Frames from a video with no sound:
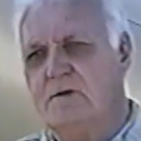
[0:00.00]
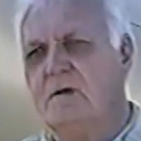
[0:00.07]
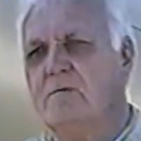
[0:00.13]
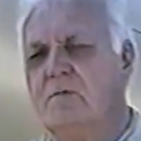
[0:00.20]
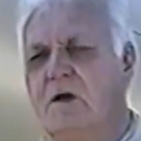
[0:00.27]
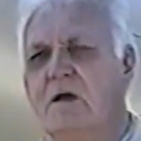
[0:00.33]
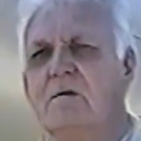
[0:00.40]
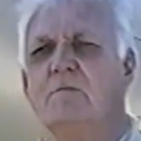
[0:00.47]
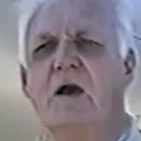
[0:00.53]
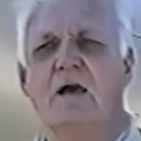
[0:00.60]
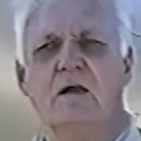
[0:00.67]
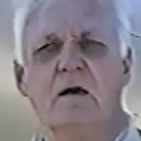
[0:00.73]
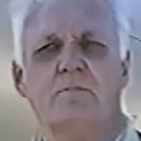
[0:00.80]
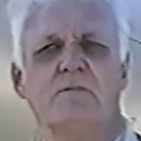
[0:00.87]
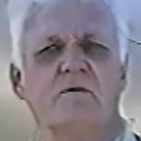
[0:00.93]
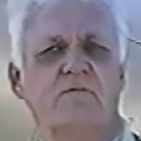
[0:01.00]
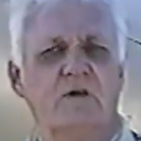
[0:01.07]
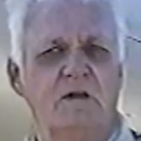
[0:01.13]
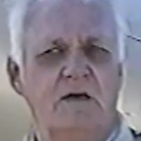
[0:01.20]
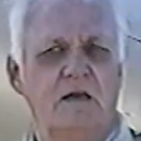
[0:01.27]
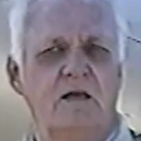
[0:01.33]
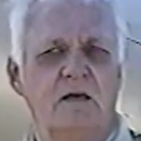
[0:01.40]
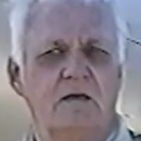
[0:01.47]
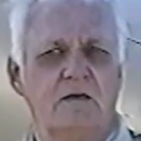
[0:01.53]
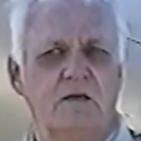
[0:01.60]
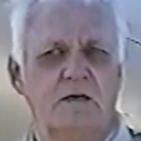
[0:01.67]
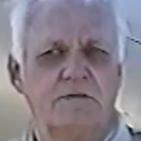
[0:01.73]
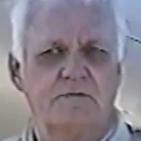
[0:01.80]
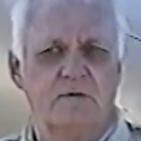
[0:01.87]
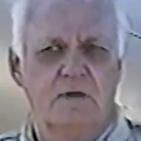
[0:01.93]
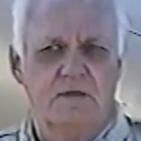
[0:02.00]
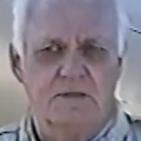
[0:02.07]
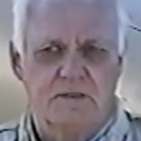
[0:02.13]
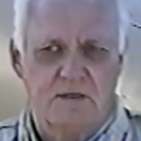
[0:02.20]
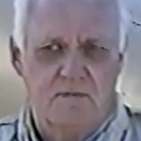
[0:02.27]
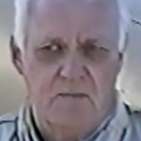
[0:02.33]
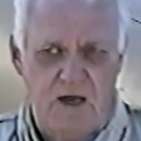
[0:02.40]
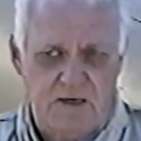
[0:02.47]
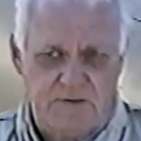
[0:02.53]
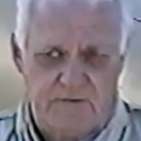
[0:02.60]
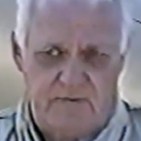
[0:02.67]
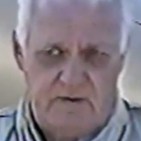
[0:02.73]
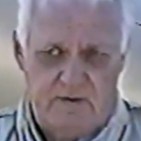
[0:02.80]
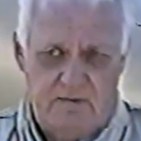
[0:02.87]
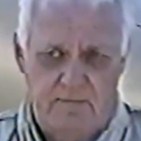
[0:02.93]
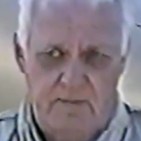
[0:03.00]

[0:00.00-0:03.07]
Committee made up of the leading industrialists in Mansfield.